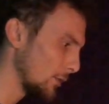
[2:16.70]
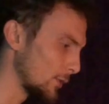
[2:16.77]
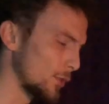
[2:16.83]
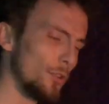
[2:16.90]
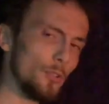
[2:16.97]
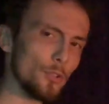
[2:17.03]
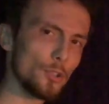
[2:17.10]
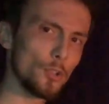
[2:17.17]
got
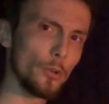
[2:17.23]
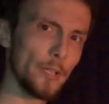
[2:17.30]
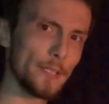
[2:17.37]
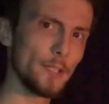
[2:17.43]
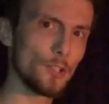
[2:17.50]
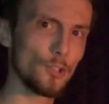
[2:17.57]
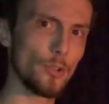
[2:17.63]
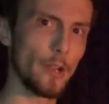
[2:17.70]
two
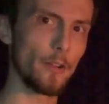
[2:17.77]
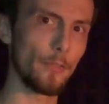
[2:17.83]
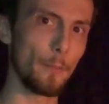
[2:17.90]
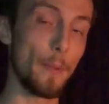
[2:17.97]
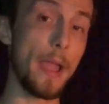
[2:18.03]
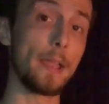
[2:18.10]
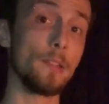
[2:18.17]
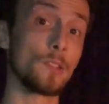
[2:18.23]
choices straight off the
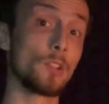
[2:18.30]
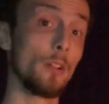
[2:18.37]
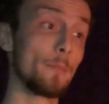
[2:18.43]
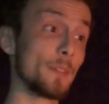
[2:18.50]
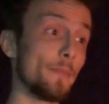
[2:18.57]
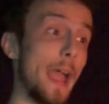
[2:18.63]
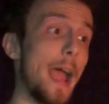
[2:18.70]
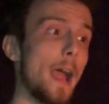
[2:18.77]
bat in
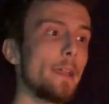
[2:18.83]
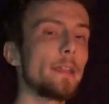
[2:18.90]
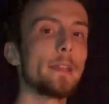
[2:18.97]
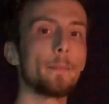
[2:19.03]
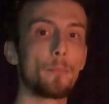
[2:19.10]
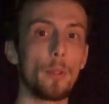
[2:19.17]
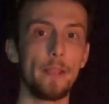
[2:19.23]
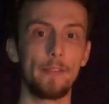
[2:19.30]
terms of how you're going
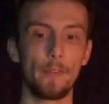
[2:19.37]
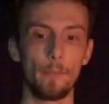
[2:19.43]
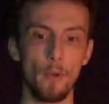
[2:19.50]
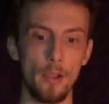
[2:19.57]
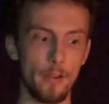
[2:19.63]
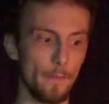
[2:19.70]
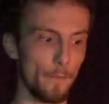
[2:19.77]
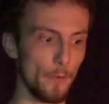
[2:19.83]
to place the
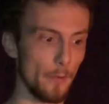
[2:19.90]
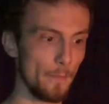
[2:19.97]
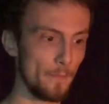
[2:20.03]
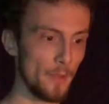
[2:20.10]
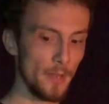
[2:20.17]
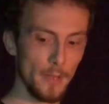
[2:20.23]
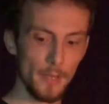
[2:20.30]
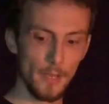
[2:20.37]
microphone.
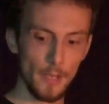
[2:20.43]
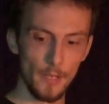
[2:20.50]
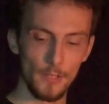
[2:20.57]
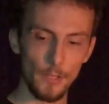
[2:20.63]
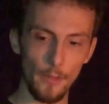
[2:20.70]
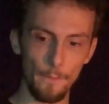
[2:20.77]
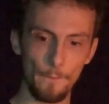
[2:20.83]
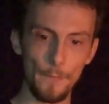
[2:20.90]

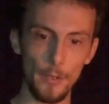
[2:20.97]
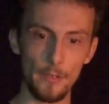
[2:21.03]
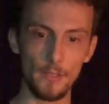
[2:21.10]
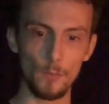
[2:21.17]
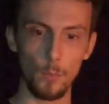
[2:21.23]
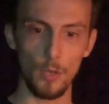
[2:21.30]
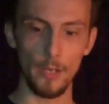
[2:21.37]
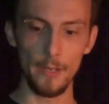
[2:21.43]
So the
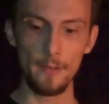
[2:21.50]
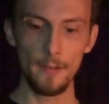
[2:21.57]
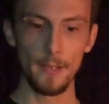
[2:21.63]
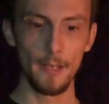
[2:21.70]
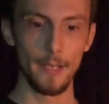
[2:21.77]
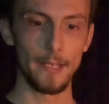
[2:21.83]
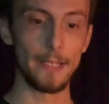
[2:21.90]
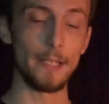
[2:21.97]
first one
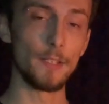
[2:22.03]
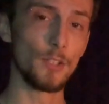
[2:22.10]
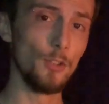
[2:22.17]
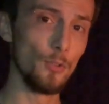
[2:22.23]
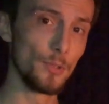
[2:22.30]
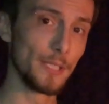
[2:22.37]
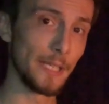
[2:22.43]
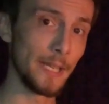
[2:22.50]
is
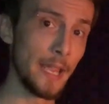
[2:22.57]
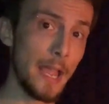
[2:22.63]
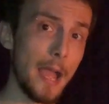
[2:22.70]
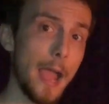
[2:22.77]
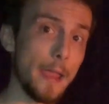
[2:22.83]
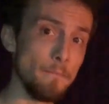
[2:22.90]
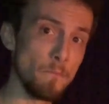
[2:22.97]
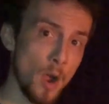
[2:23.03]
using
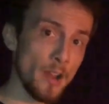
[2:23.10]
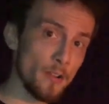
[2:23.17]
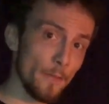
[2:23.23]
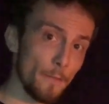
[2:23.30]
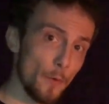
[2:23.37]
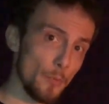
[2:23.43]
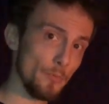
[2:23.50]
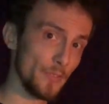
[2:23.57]
a
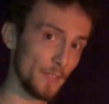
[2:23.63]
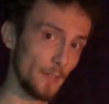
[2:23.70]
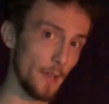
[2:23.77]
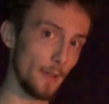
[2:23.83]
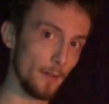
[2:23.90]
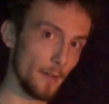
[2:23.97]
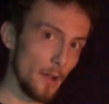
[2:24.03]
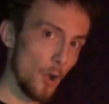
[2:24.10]
microphone stand